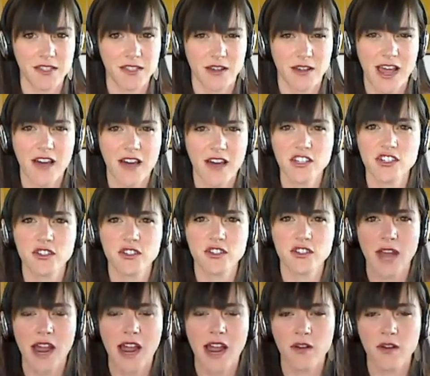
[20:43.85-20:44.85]
So how did you
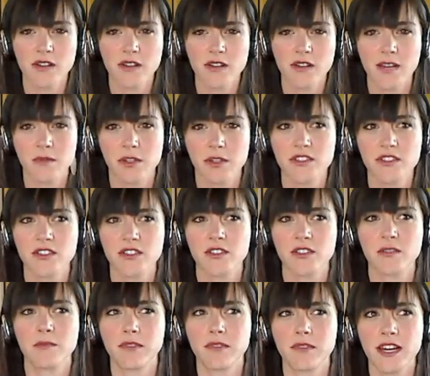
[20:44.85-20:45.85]
how are you able
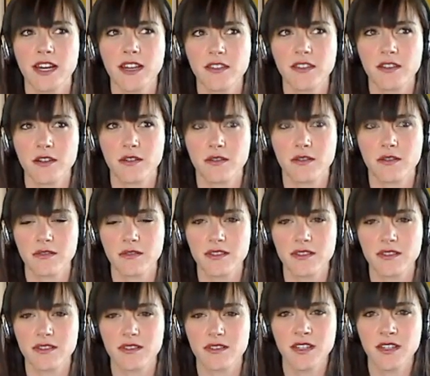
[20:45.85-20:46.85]
to break
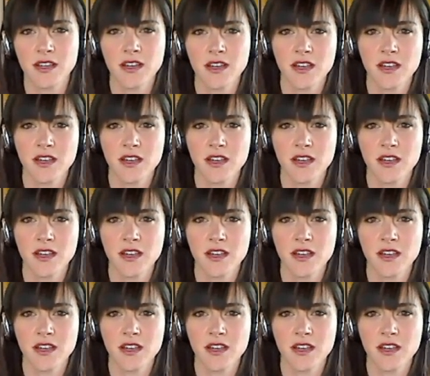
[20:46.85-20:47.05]
those